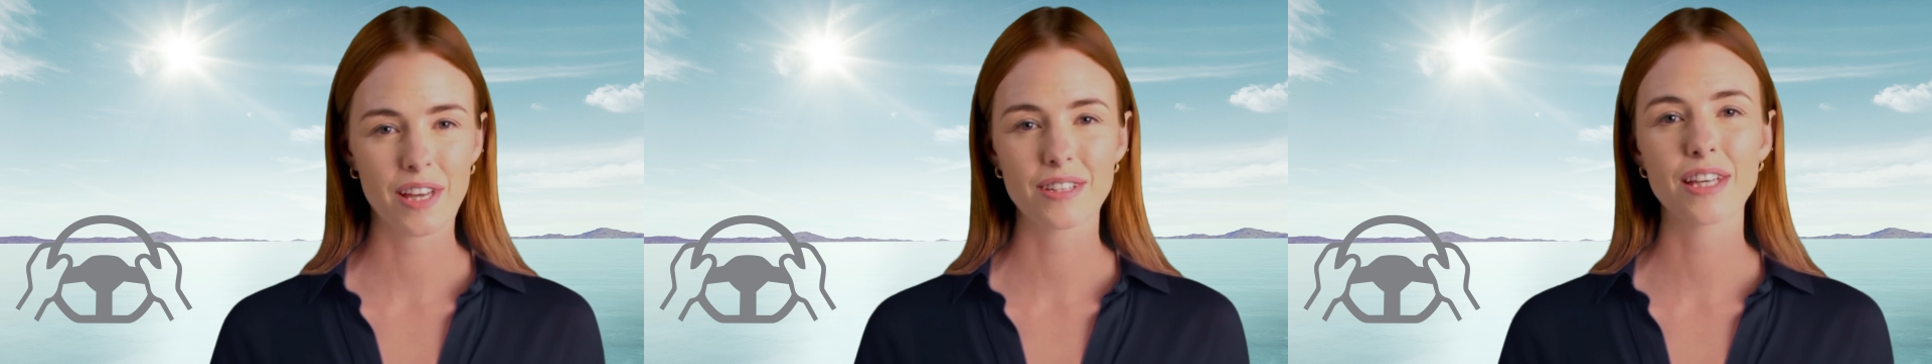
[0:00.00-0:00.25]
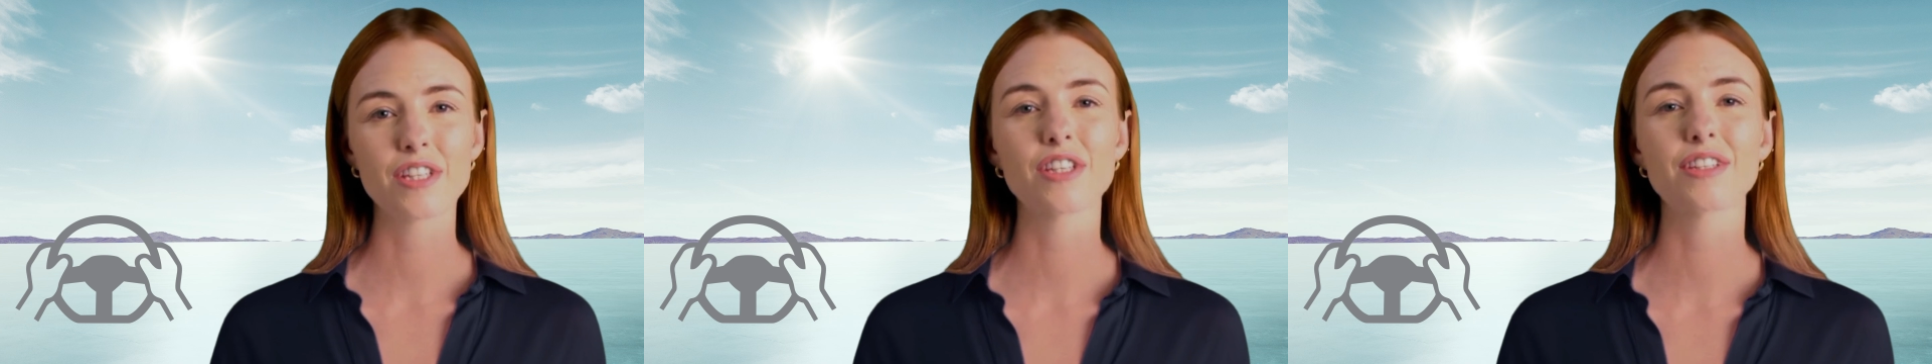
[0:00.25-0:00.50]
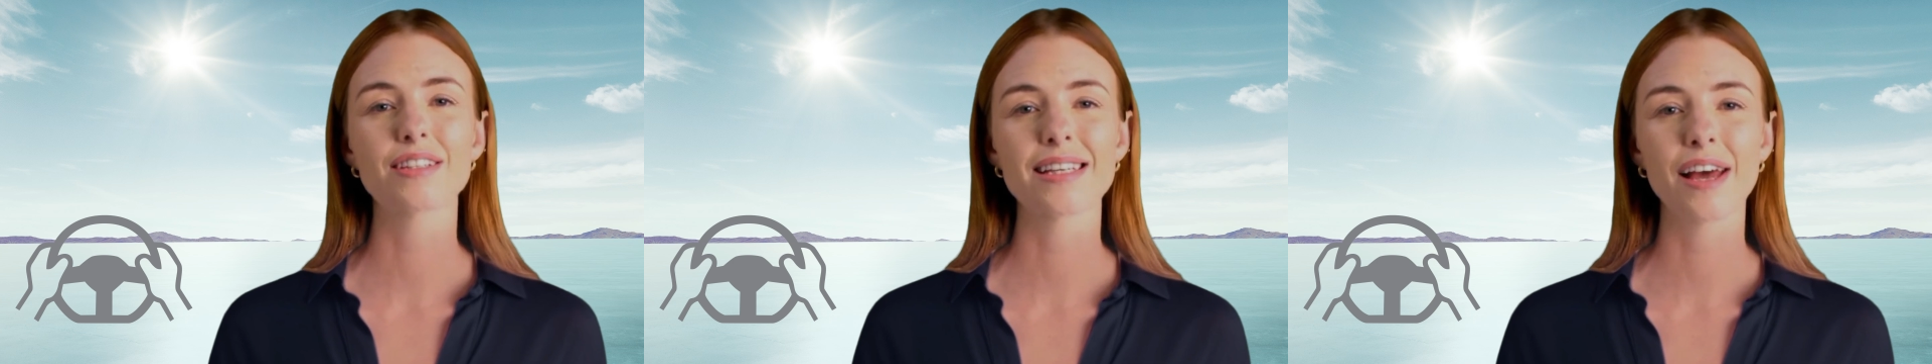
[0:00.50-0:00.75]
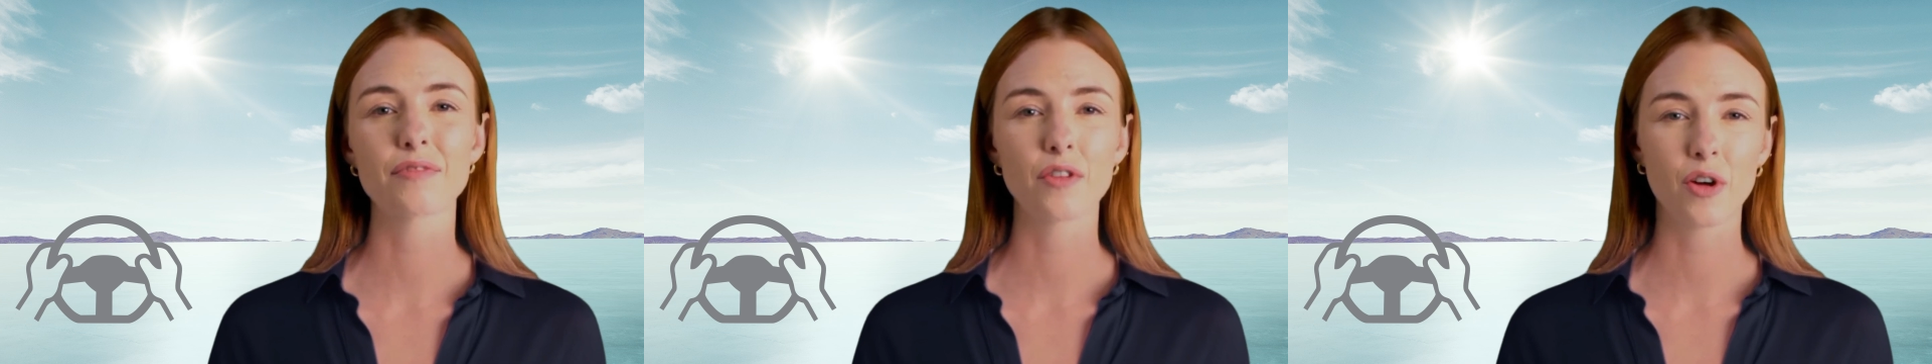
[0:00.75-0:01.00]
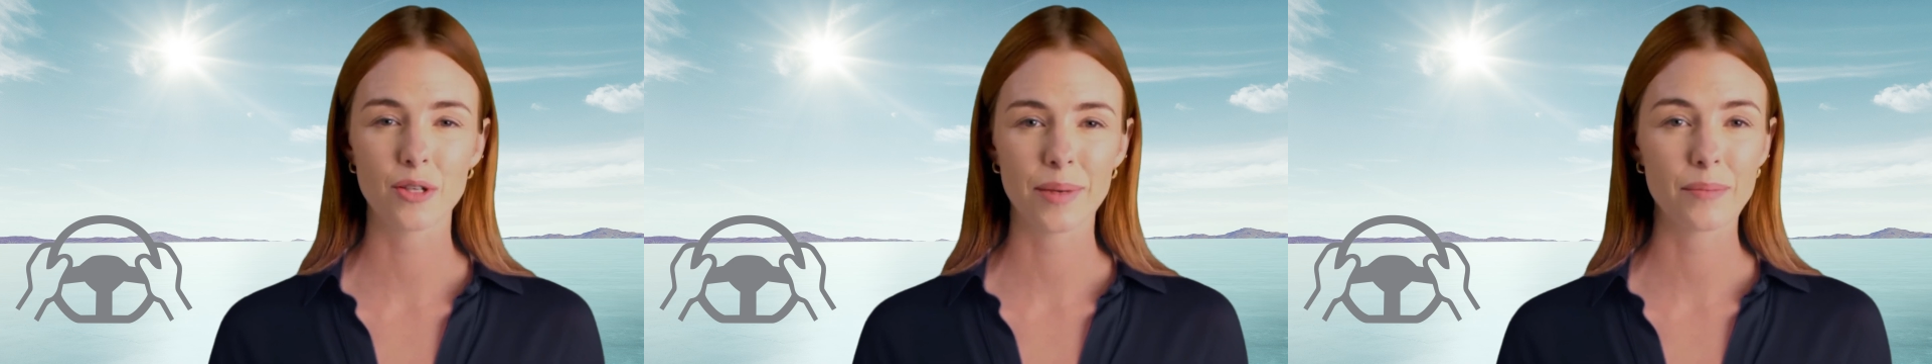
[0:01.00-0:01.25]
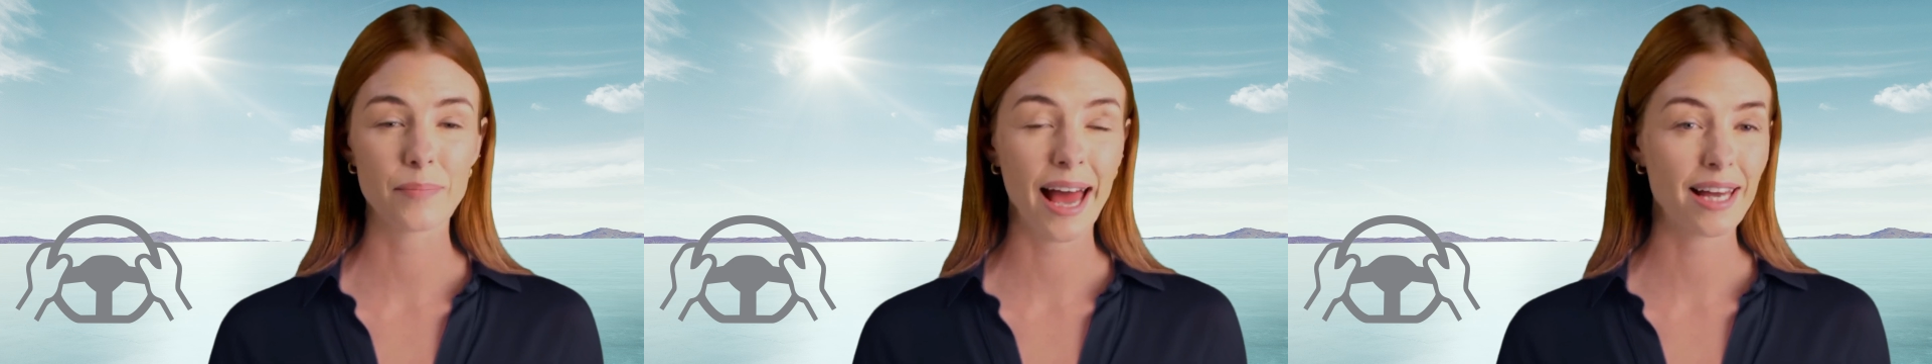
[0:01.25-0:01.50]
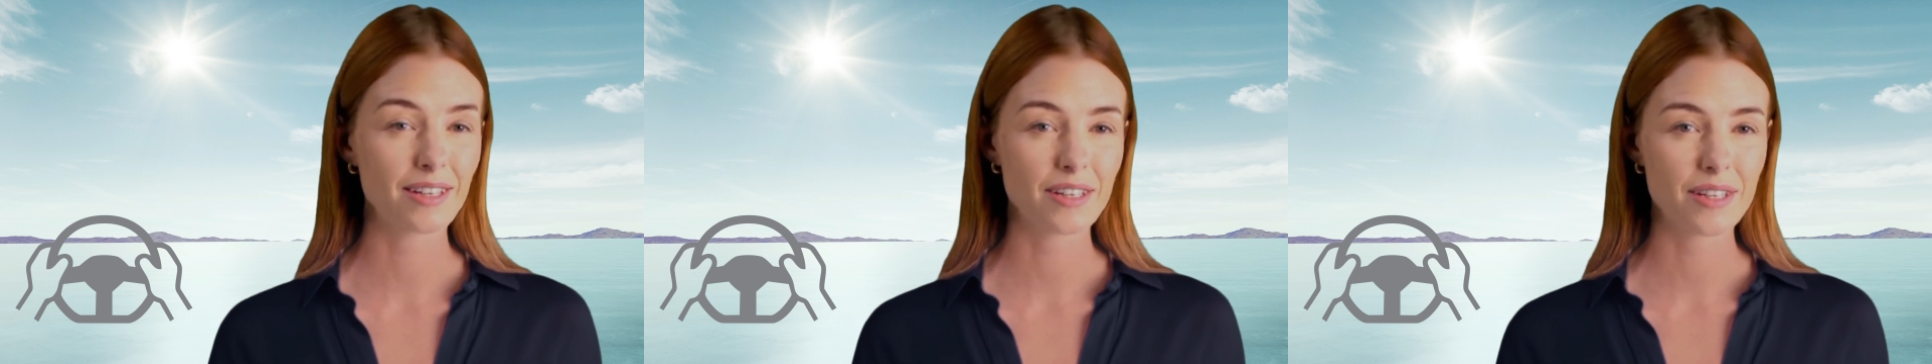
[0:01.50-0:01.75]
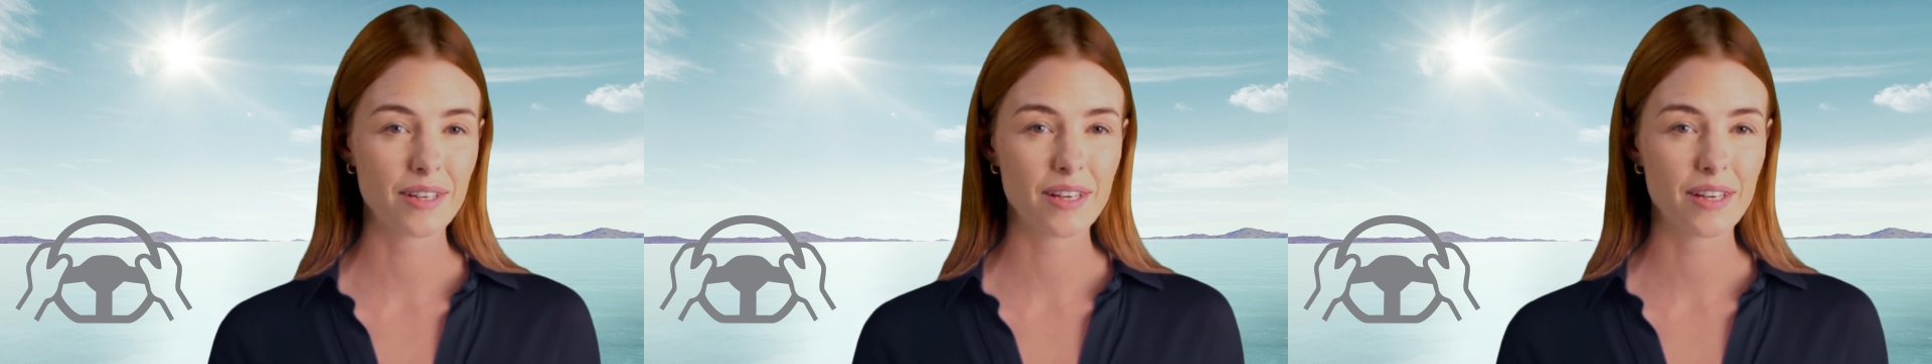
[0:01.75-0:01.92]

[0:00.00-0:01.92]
conditions have not been met.